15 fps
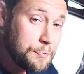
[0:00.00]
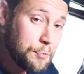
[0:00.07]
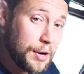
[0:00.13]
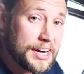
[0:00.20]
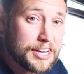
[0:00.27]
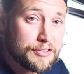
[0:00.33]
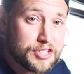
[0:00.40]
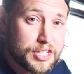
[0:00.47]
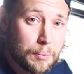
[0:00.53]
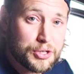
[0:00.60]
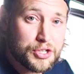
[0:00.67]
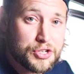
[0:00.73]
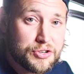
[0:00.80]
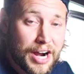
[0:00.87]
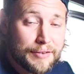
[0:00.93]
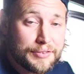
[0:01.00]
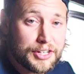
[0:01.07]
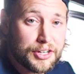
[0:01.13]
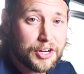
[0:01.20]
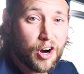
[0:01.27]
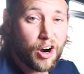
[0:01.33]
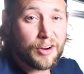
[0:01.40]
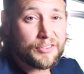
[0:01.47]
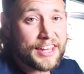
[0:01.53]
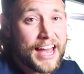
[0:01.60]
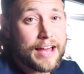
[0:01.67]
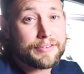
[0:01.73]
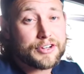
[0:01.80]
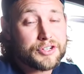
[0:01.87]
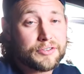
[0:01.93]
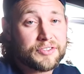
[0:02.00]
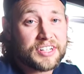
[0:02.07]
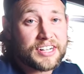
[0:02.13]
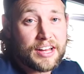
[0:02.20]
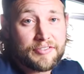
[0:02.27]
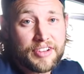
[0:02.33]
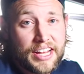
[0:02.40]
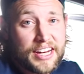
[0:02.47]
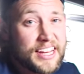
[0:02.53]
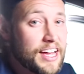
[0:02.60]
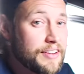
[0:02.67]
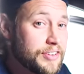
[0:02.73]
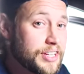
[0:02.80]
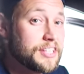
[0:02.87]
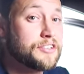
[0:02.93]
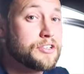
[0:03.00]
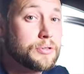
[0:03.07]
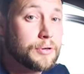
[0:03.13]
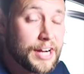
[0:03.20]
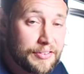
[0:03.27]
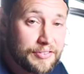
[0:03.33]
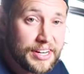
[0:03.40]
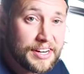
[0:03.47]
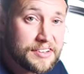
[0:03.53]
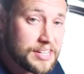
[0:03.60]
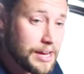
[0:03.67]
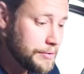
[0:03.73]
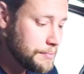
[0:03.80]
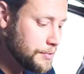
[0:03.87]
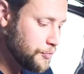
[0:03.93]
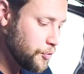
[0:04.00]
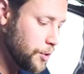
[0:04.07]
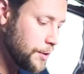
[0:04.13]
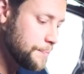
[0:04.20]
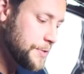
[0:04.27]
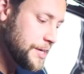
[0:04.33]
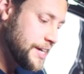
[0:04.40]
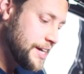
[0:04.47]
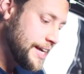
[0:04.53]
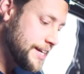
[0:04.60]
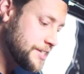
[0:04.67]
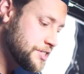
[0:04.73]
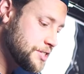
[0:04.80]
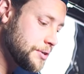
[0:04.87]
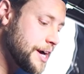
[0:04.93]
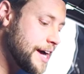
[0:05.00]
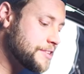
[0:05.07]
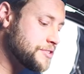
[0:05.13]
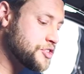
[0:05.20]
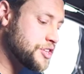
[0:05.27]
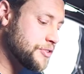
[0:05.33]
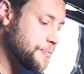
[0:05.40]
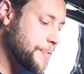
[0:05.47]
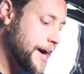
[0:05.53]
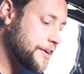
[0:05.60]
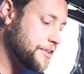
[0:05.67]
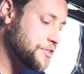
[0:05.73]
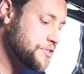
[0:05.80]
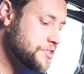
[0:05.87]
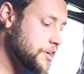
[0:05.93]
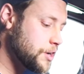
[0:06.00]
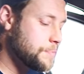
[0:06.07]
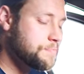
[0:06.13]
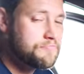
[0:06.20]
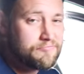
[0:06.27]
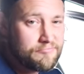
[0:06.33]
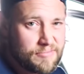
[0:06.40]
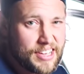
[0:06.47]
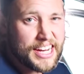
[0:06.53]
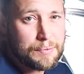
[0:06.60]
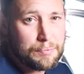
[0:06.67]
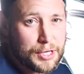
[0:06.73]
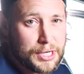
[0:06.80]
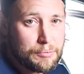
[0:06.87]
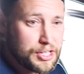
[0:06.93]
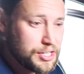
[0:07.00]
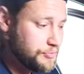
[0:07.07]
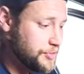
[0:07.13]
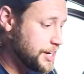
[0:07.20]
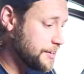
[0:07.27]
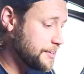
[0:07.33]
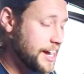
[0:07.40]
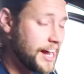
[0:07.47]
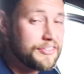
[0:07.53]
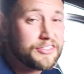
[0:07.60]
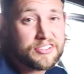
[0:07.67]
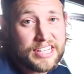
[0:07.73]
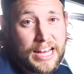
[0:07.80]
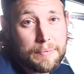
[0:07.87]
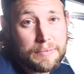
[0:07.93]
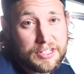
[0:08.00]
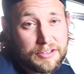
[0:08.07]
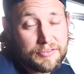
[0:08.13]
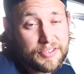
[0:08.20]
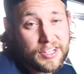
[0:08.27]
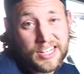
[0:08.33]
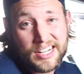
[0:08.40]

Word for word: But if someone's driving your car and they haven't driven an F80, F82, or F87 before, it still has a shift pattern, so they can pretty much figure it out the same as if